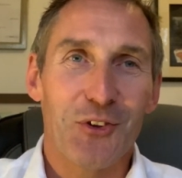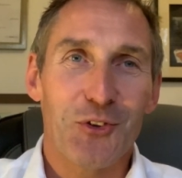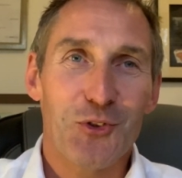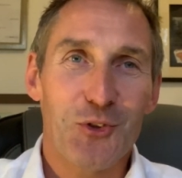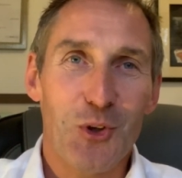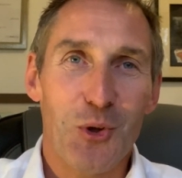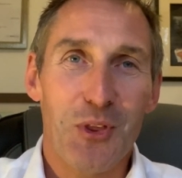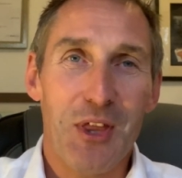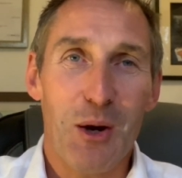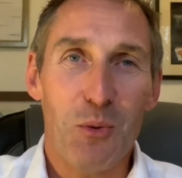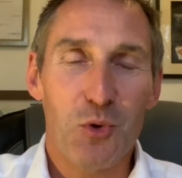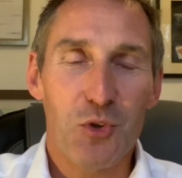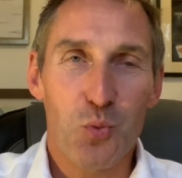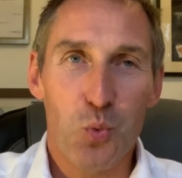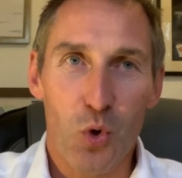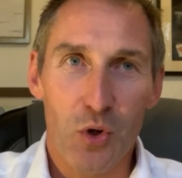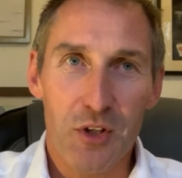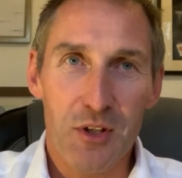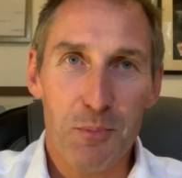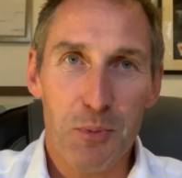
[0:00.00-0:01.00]
So that was
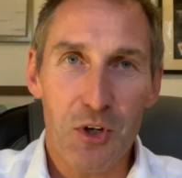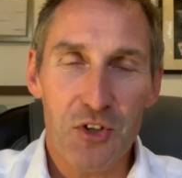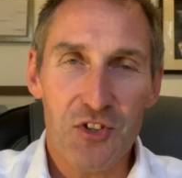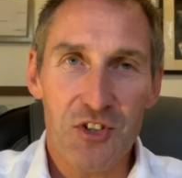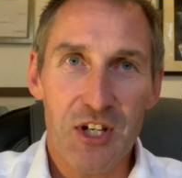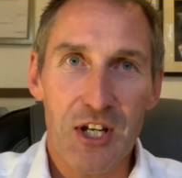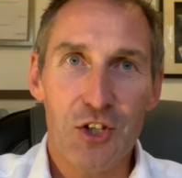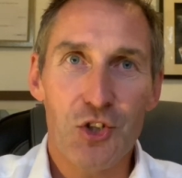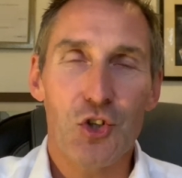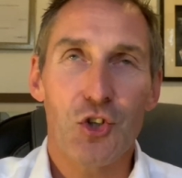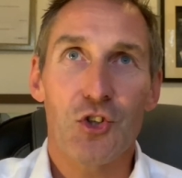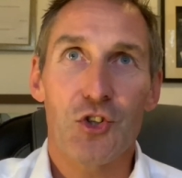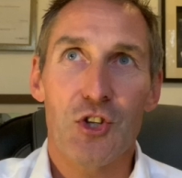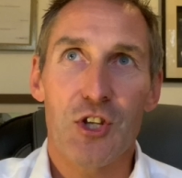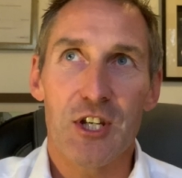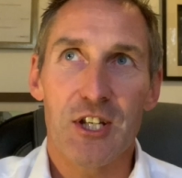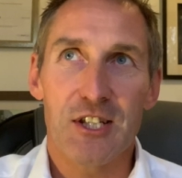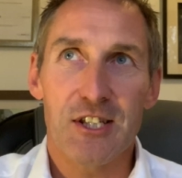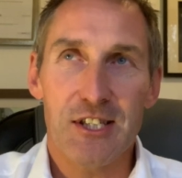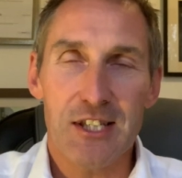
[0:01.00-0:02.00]
one of the presentations.
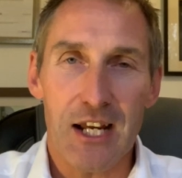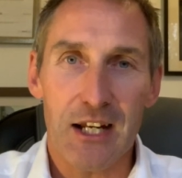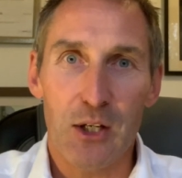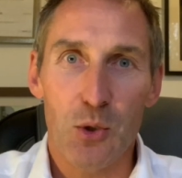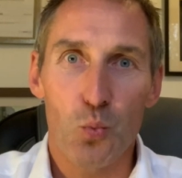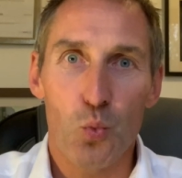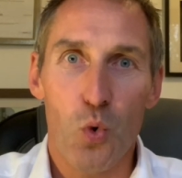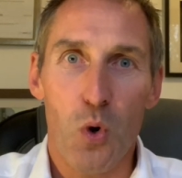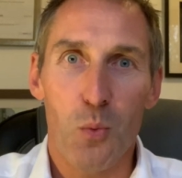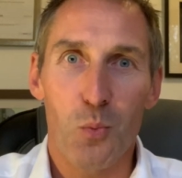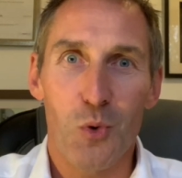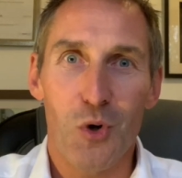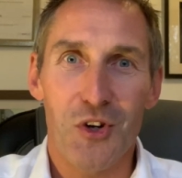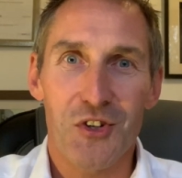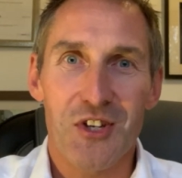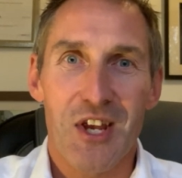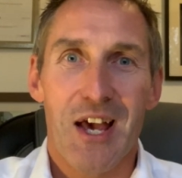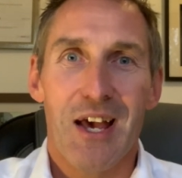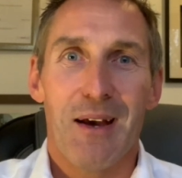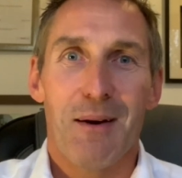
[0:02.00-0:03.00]
The second one
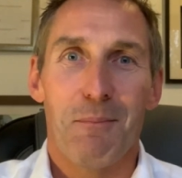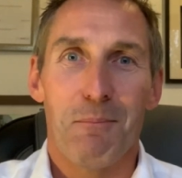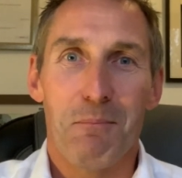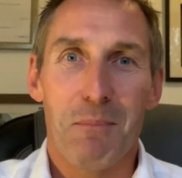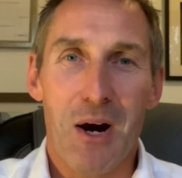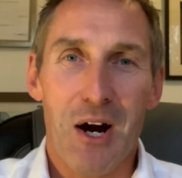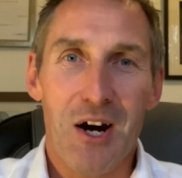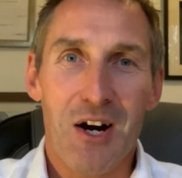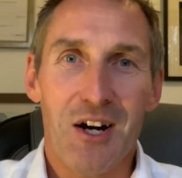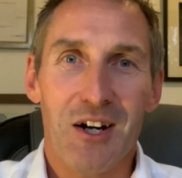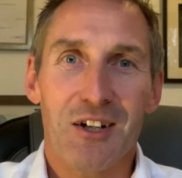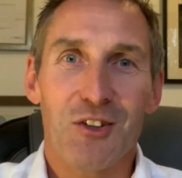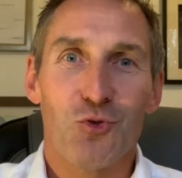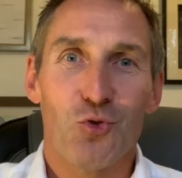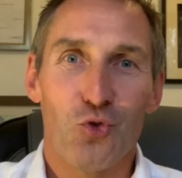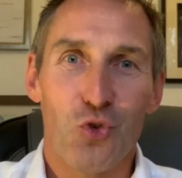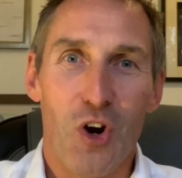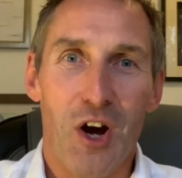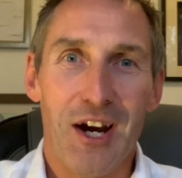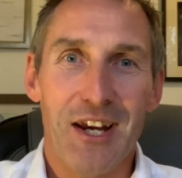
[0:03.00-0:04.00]
was Mark
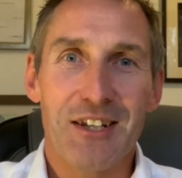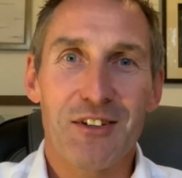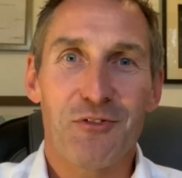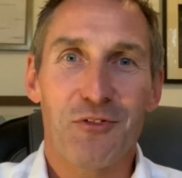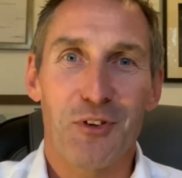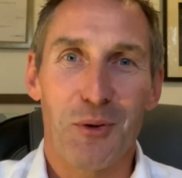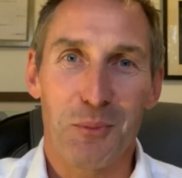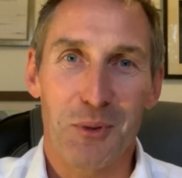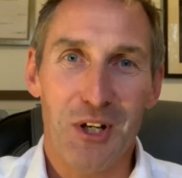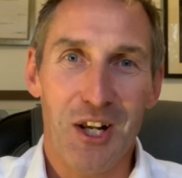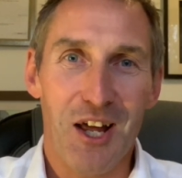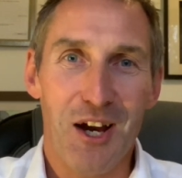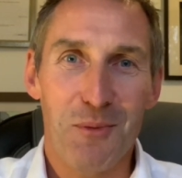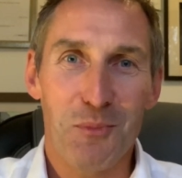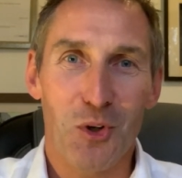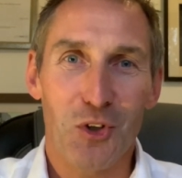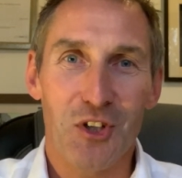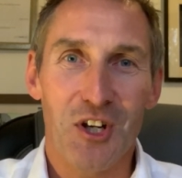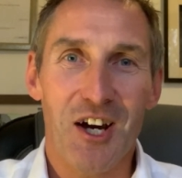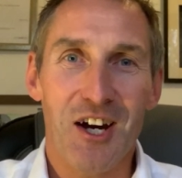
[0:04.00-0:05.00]
Wright from Climb
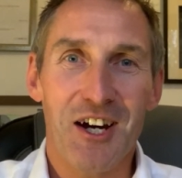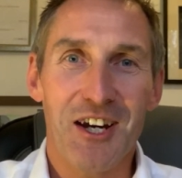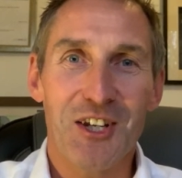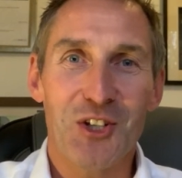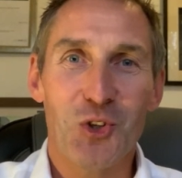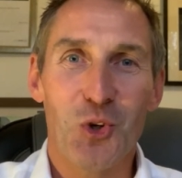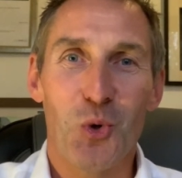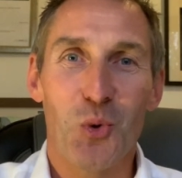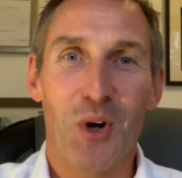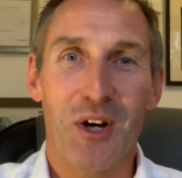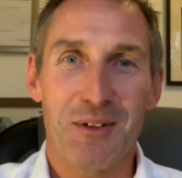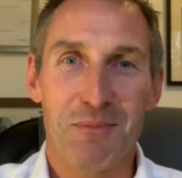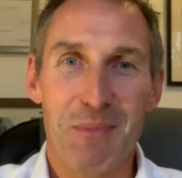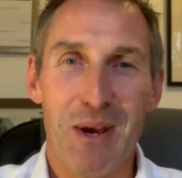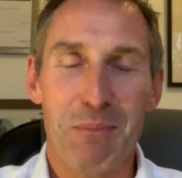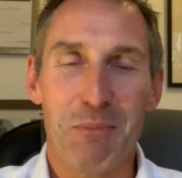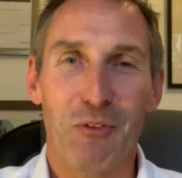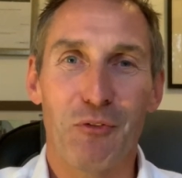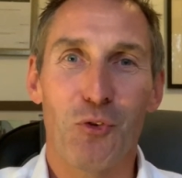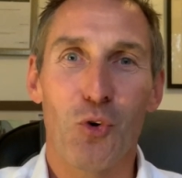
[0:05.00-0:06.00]
Online, who I'd
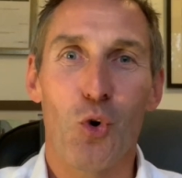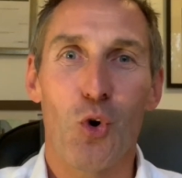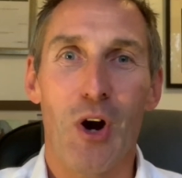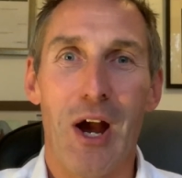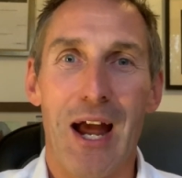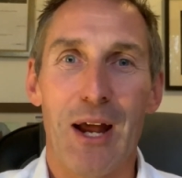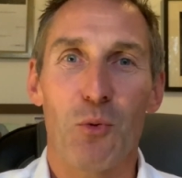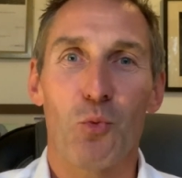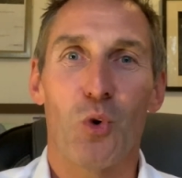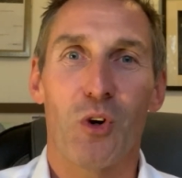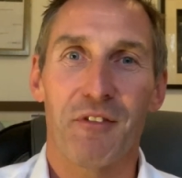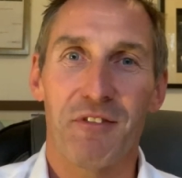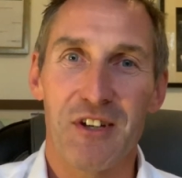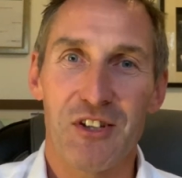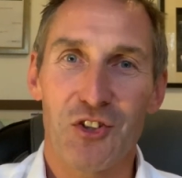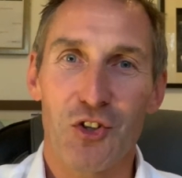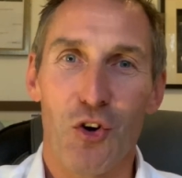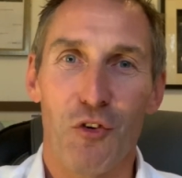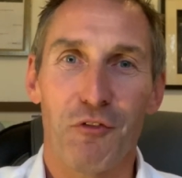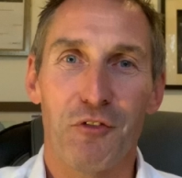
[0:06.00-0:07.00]
met before at one of his
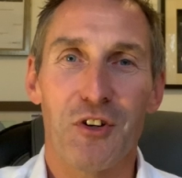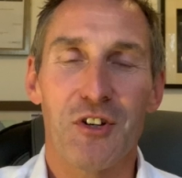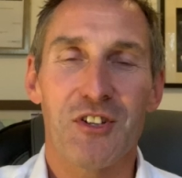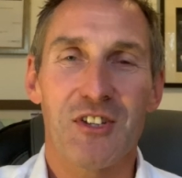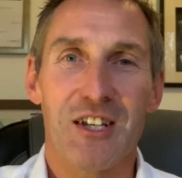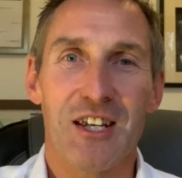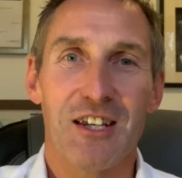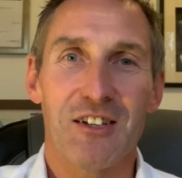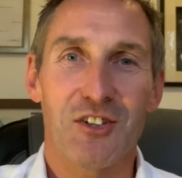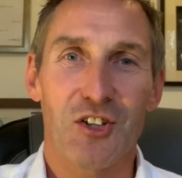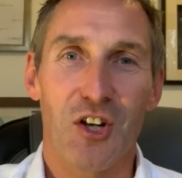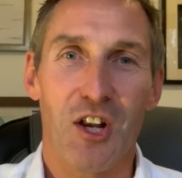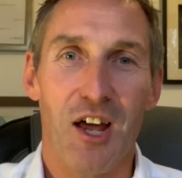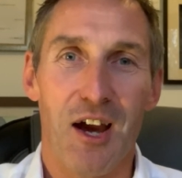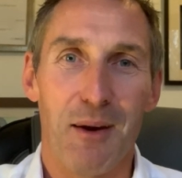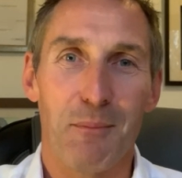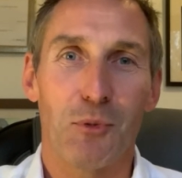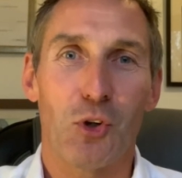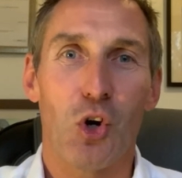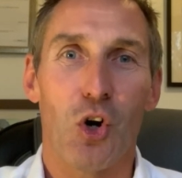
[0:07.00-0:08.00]
conferences,
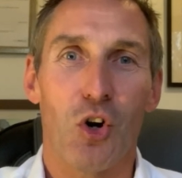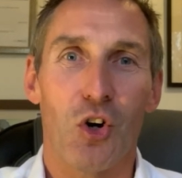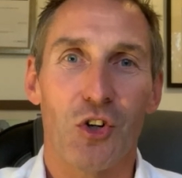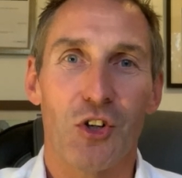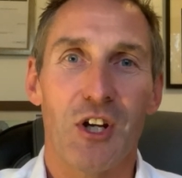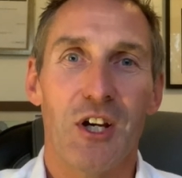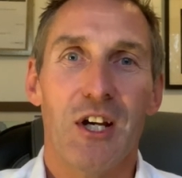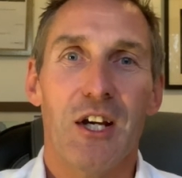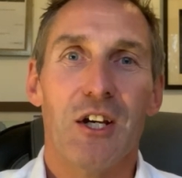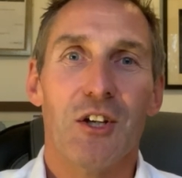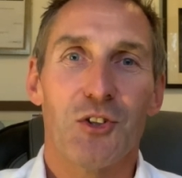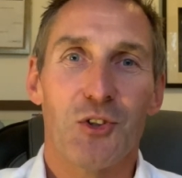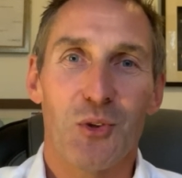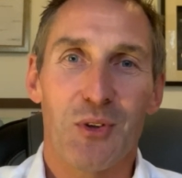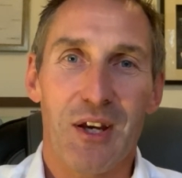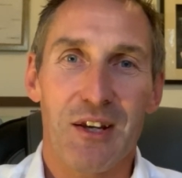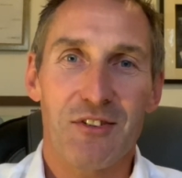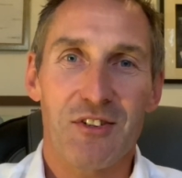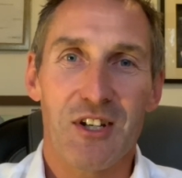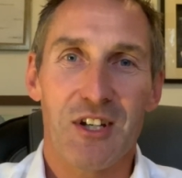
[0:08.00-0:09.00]
ClimbCon
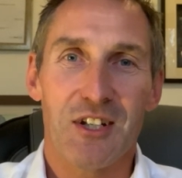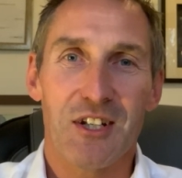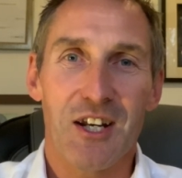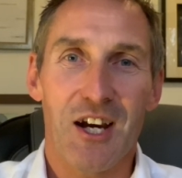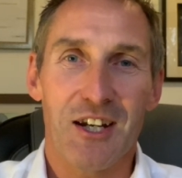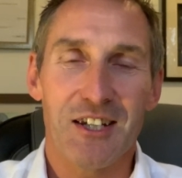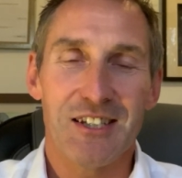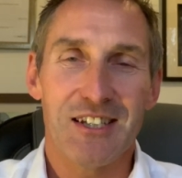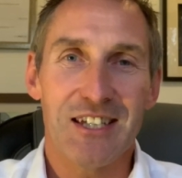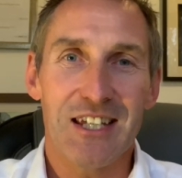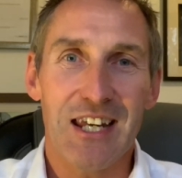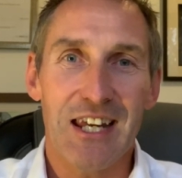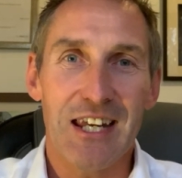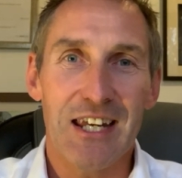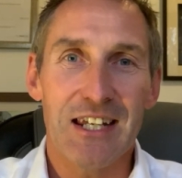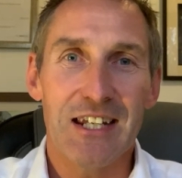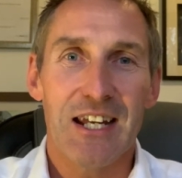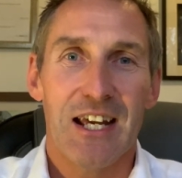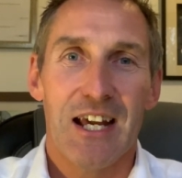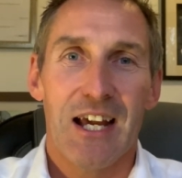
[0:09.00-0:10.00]

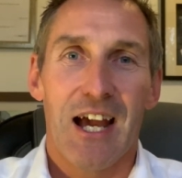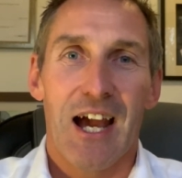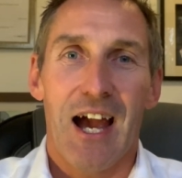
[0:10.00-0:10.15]
2019.